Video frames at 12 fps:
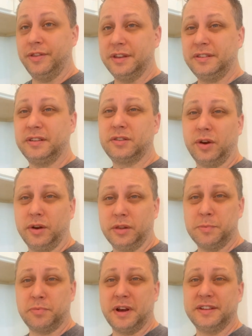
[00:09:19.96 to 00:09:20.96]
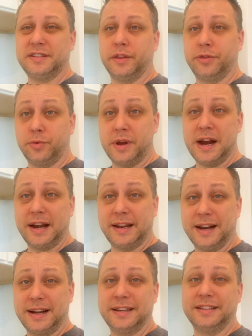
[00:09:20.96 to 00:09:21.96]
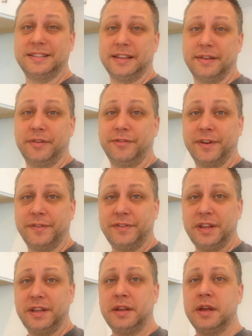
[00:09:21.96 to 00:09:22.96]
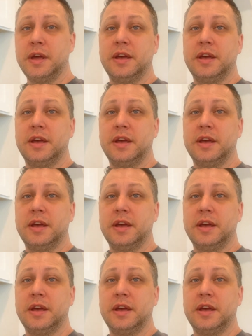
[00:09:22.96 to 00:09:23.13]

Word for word: this is currently priced at 399 750